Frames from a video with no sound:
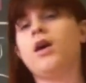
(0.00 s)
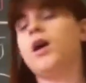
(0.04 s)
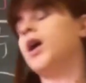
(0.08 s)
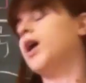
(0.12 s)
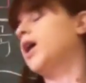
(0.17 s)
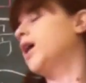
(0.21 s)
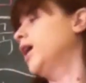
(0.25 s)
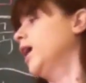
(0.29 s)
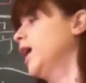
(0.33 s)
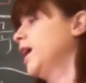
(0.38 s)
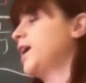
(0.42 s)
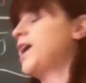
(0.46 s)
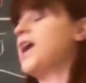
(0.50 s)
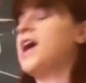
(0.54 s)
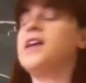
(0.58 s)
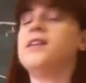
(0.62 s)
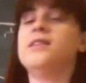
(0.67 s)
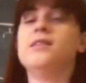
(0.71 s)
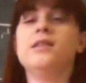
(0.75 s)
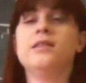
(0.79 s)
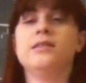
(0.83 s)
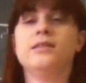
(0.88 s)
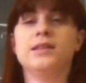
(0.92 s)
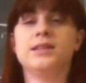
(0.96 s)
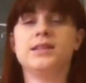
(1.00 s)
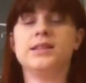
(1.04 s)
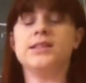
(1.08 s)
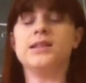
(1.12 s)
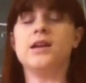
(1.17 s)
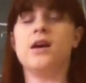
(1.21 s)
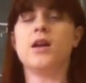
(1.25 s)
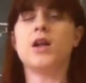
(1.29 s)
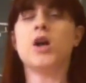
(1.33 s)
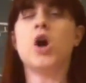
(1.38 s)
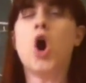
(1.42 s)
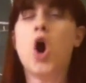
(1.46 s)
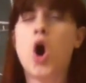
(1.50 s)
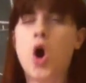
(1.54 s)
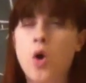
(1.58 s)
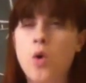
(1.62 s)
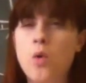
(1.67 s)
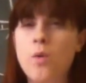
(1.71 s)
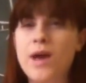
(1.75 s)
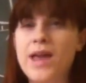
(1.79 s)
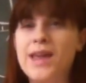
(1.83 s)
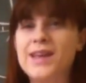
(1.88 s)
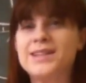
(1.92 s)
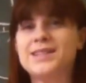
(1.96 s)
Again, this is not
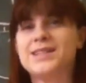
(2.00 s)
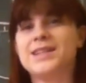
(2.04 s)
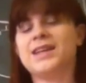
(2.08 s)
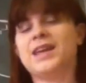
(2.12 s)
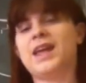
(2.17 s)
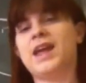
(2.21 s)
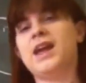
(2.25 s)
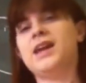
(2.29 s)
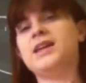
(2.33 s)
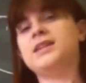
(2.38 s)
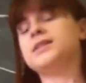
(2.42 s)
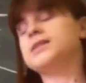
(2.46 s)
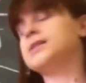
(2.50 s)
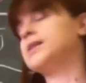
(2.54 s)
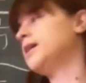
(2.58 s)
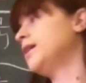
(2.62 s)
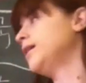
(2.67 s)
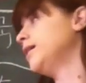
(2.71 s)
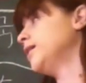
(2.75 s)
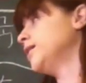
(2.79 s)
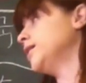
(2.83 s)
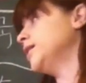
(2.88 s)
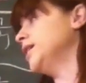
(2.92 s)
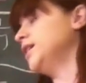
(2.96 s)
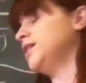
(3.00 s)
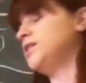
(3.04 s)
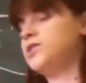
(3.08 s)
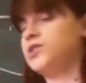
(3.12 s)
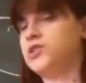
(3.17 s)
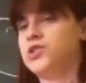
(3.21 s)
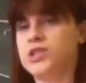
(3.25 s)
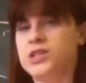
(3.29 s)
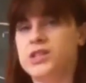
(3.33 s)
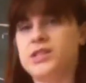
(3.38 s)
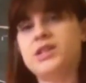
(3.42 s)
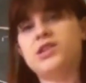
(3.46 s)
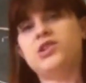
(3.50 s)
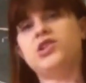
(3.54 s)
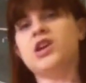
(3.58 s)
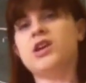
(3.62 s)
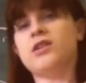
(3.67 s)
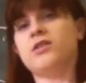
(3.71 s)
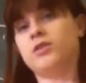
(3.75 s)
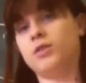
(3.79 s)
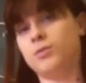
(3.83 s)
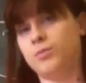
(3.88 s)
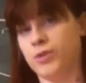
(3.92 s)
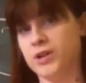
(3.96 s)
always the case. It's just a
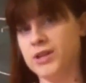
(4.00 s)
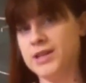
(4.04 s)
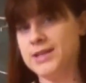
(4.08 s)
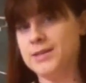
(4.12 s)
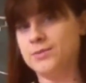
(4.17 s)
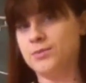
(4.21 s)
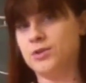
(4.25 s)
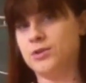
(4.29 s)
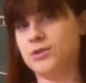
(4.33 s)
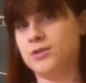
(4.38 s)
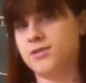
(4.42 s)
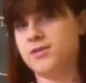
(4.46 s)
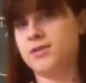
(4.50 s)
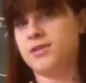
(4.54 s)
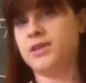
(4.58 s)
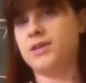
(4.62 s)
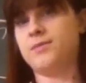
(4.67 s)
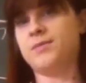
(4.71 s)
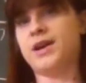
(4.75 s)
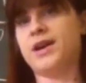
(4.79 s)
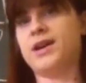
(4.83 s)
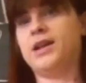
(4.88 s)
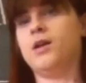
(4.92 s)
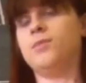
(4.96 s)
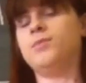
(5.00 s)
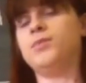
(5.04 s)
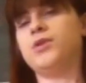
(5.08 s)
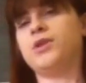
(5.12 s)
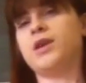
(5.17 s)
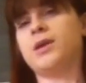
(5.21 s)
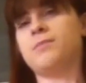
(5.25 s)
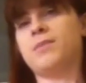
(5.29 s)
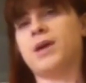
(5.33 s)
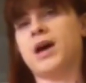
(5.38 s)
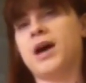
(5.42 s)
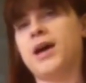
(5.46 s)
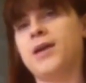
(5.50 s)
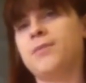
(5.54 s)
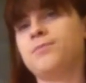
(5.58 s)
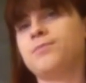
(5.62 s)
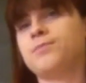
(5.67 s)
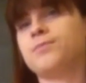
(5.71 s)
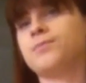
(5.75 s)
general principle that might help you get by.